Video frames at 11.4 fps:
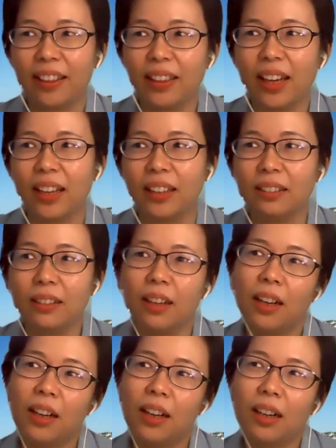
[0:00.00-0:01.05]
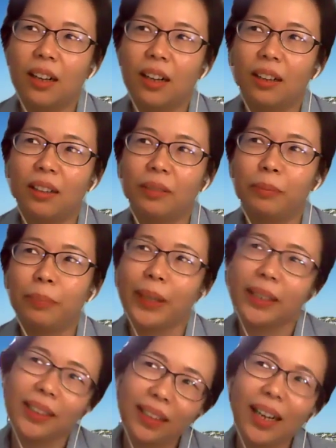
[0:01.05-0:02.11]
And then
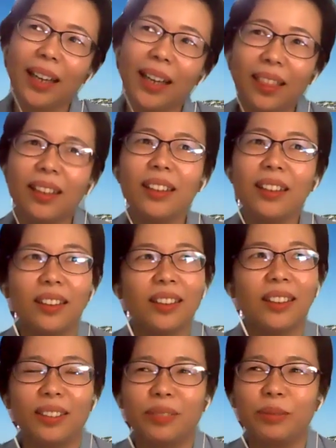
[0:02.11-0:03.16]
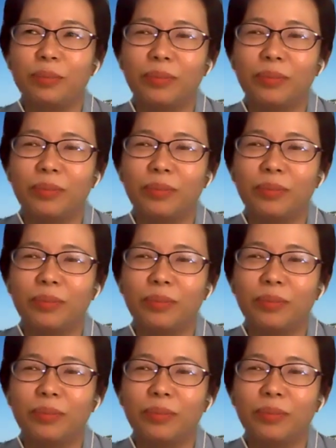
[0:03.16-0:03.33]
but then I think